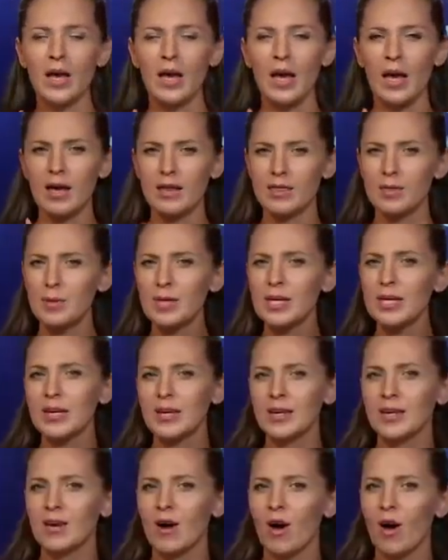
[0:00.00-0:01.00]
At the
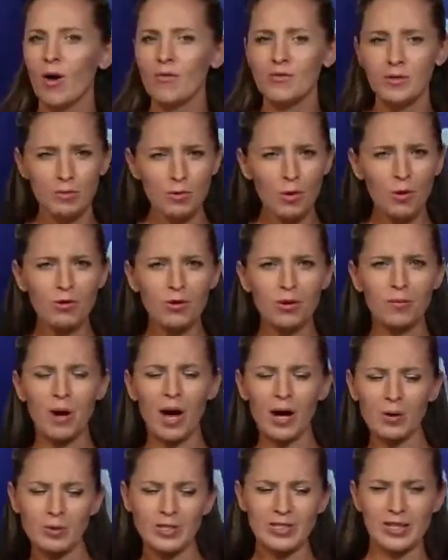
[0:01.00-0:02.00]
beginning of the program,
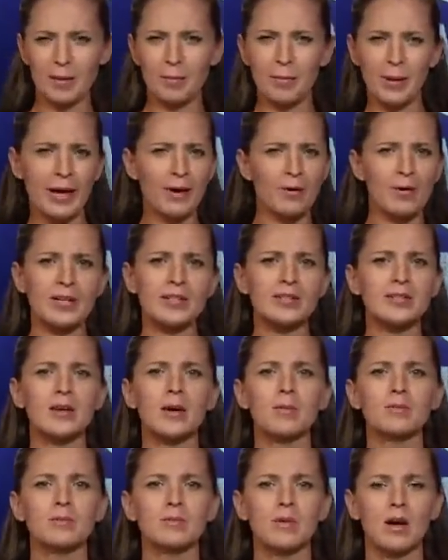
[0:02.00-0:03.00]
I was comparing
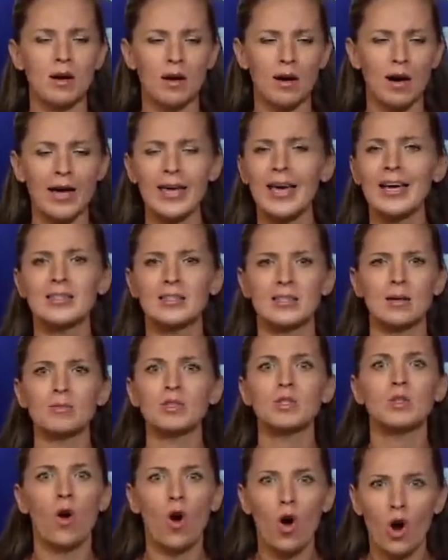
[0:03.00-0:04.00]
I had some
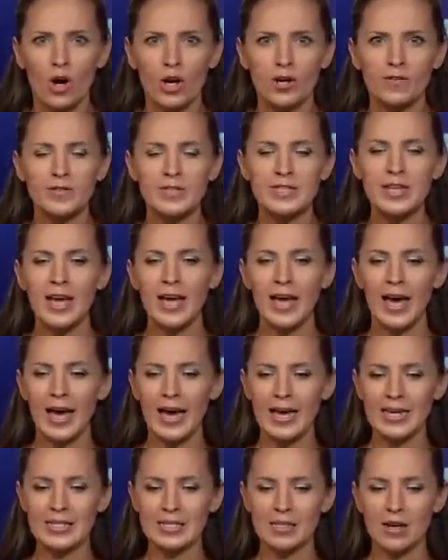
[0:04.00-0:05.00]
scarves,
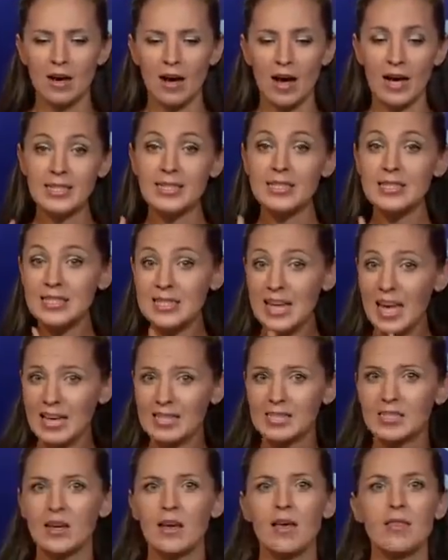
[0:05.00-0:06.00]
and I
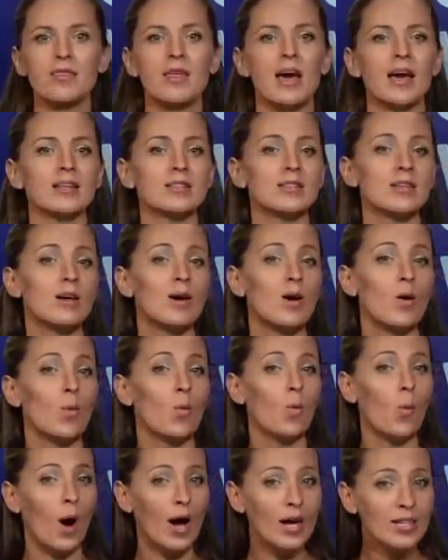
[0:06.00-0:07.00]
said that
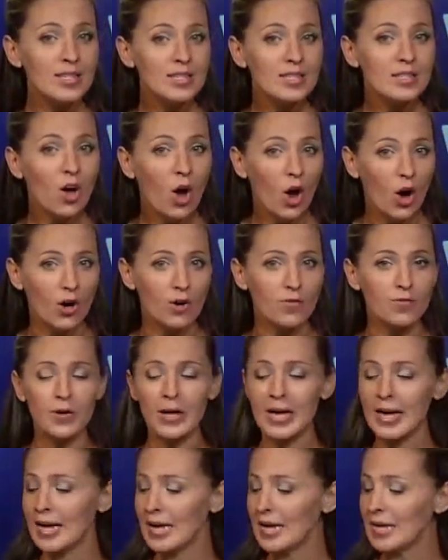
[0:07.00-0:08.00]
one scarf
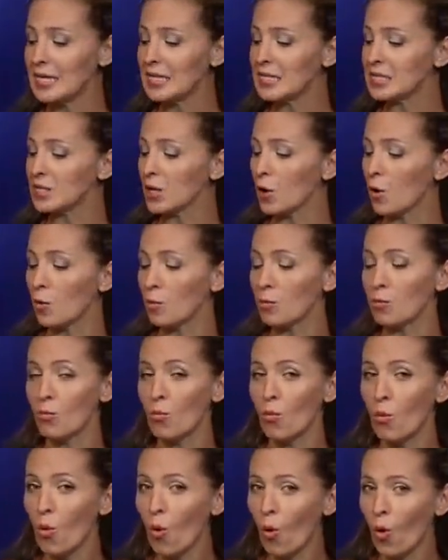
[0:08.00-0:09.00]
is
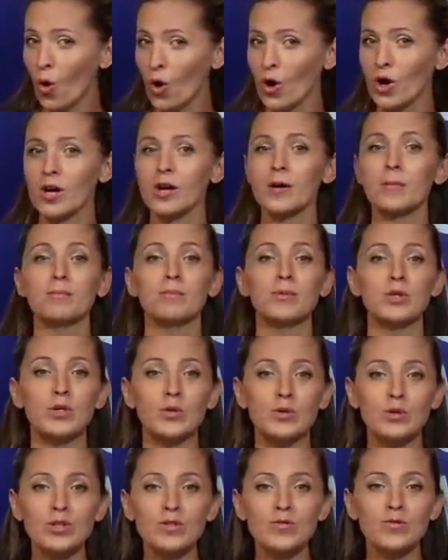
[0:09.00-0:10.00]
more
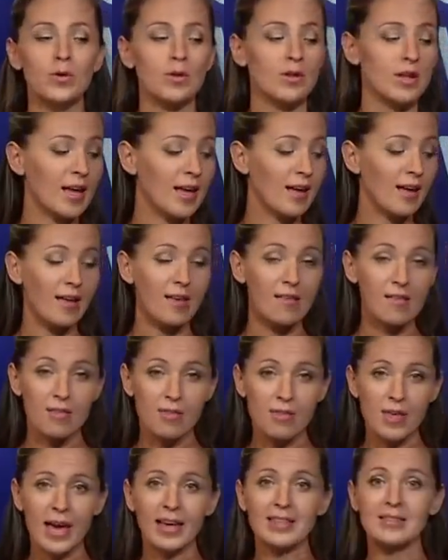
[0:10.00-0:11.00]
beautiful
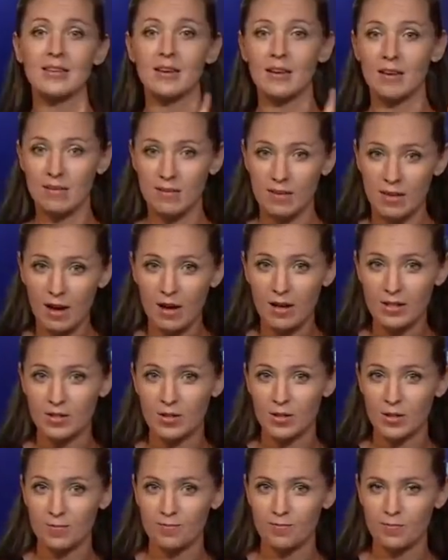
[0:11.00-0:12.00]
than the
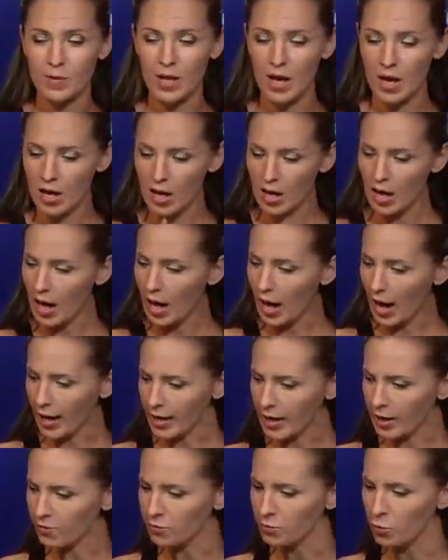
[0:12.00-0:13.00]
other. I
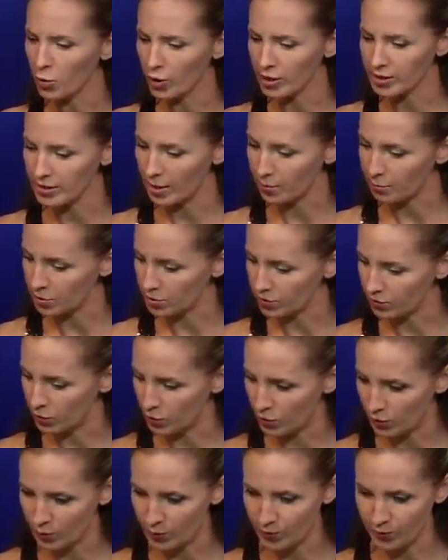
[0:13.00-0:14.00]
have more examples for
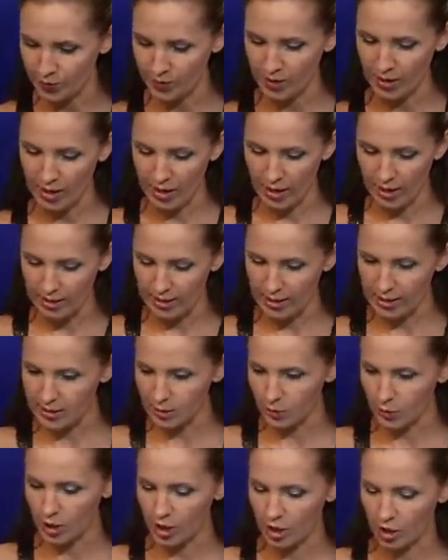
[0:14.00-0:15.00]
you. Let's
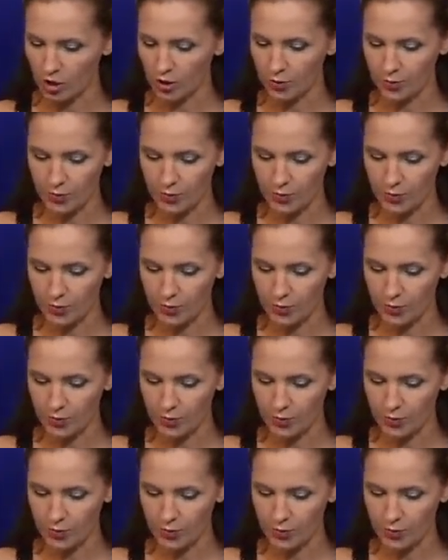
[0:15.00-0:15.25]
look here.